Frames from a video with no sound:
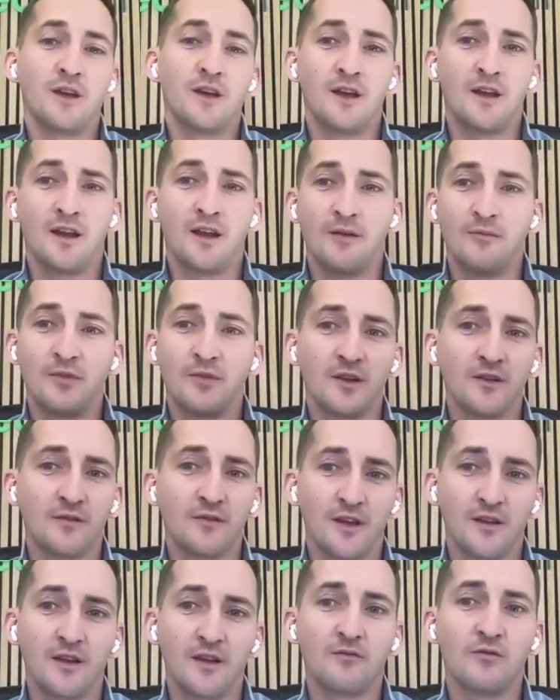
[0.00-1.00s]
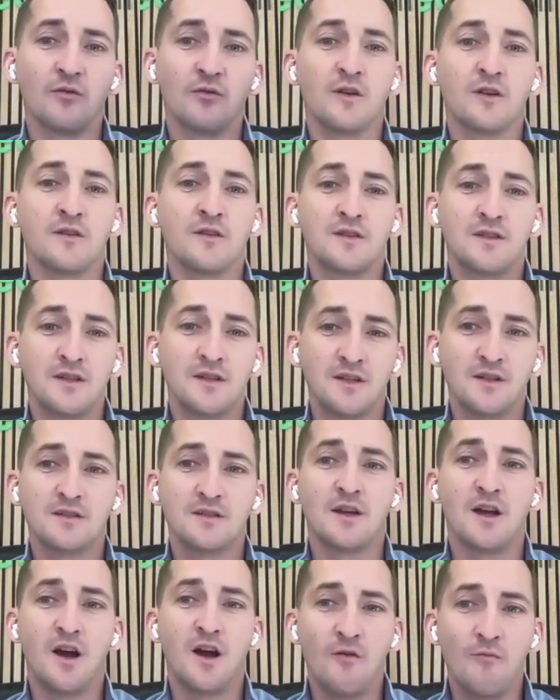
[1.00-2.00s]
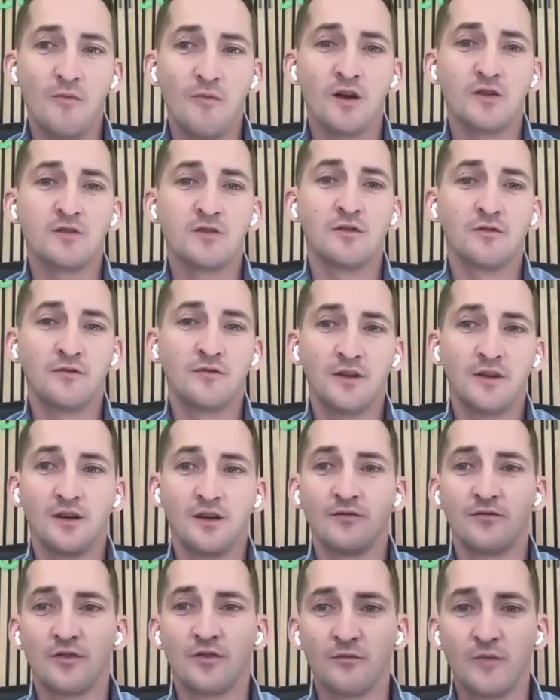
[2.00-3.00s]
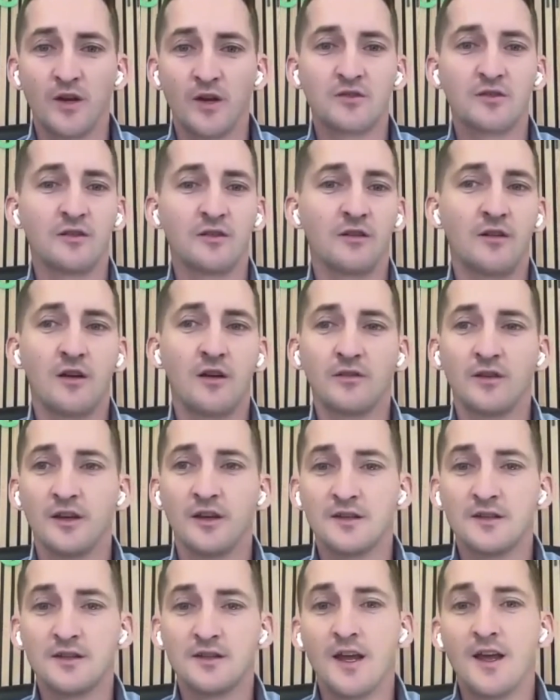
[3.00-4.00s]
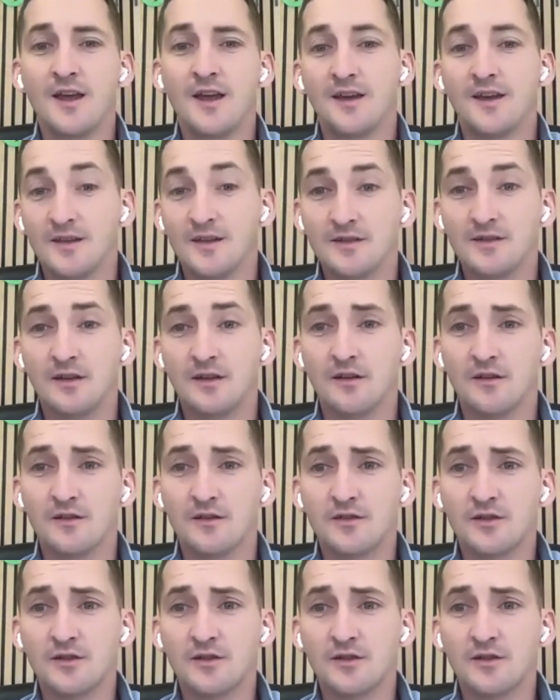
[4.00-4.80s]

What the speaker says: And I believe that everyone sees how much of the information around us is there.